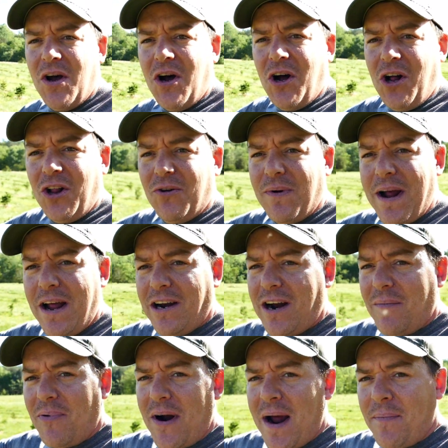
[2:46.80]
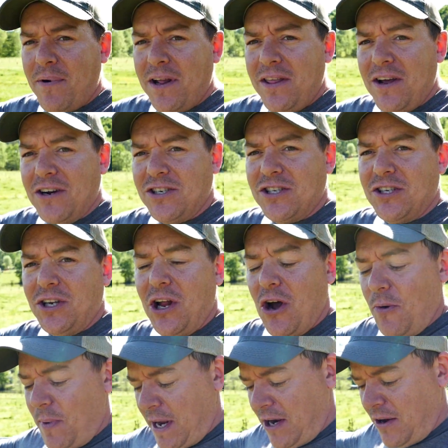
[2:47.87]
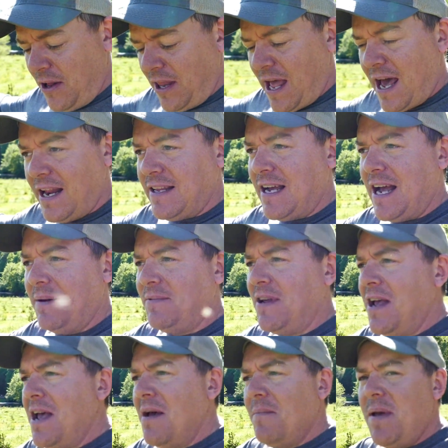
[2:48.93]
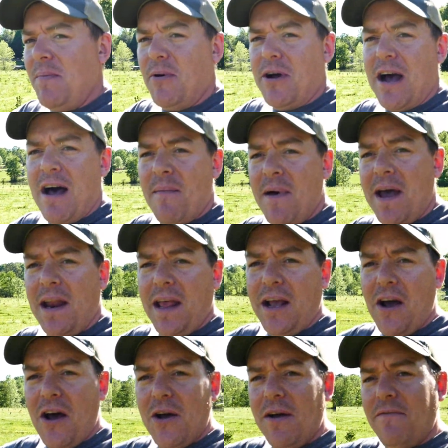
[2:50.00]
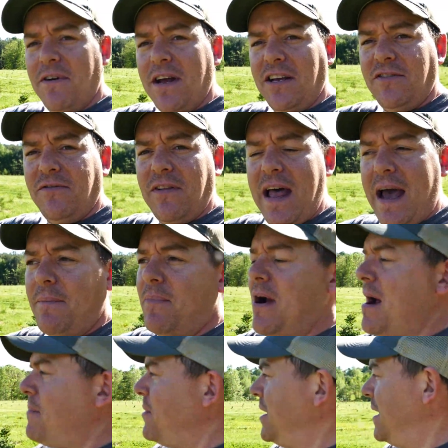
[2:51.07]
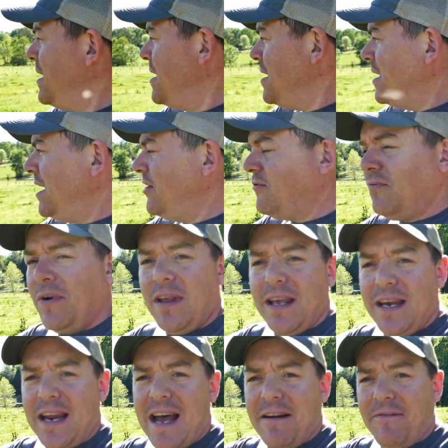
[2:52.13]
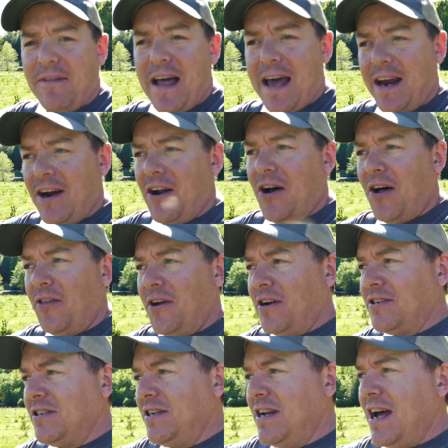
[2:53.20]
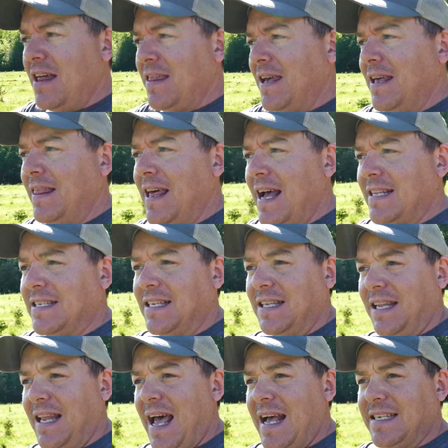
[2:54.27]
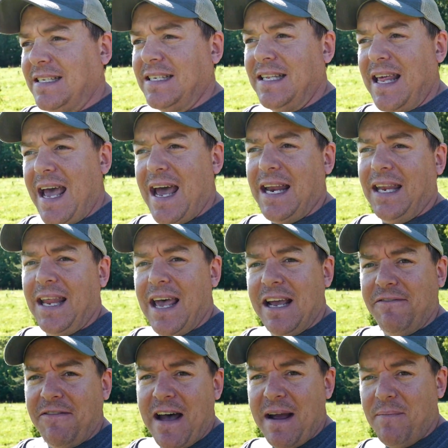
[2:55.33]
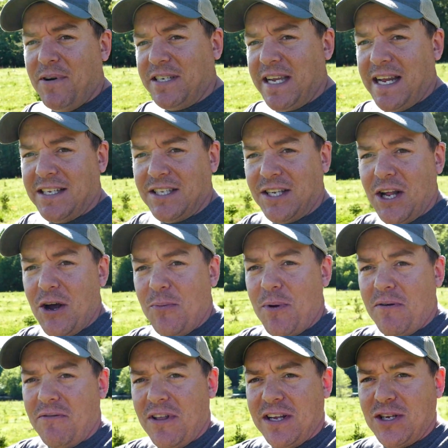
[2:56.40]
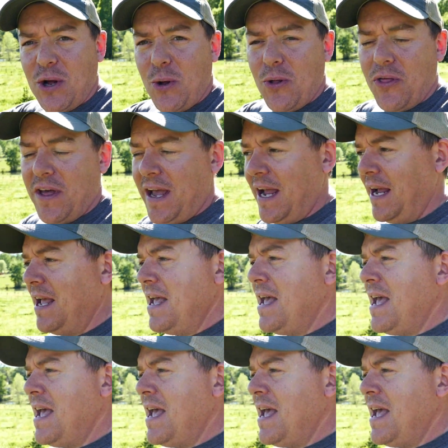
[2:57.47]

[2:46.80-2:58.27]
All around our property, there's slope. I know a lot of times people comment like, oh, you have a nice flat property. It's really not flat at all. There's nothing that's less than like five percent slope over this whole thing.